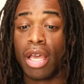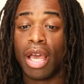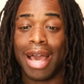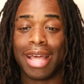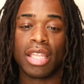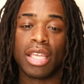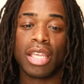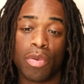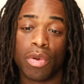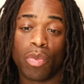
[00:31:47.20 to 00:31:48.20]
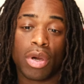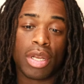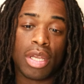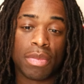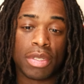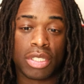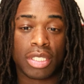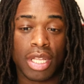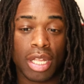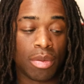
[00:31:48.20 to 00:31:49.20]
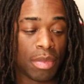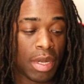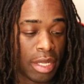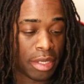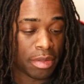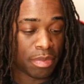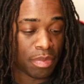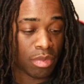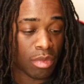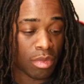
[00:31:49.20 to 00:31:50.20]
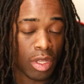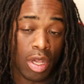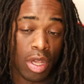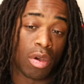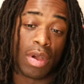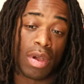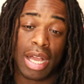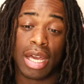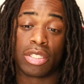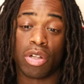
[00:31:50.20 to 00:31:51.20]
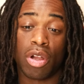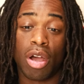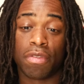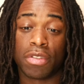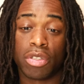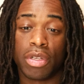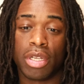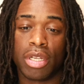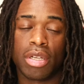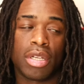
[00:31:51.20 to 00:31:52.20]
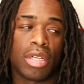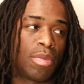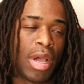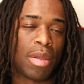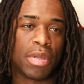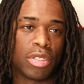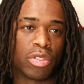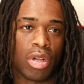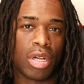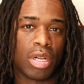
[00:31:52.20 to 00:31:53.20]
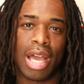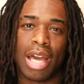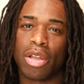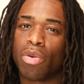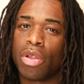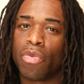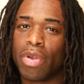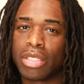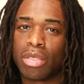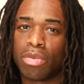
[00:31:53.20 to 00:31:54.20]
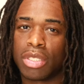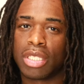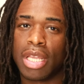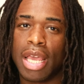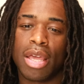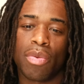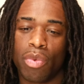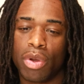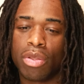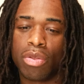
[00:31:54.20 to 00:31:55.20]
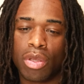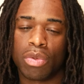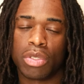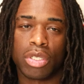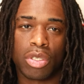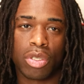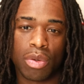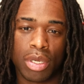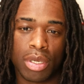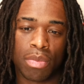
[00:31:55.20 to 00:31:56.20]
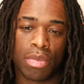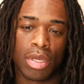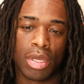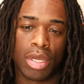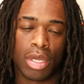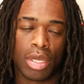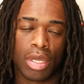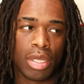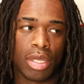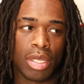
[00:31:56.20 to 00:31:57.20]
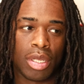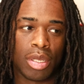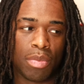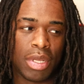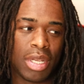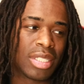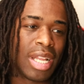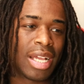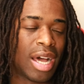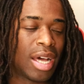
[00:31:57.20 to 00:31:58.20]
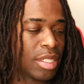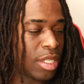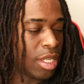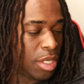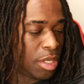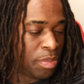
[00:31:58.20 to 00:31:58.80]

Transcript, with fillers: I think he would have wanted him to just tell him like, "Yo, I got your officer here. He might be drunk. I don't want to arrest him just yet. What do you think we should do with him?" Because like honestly,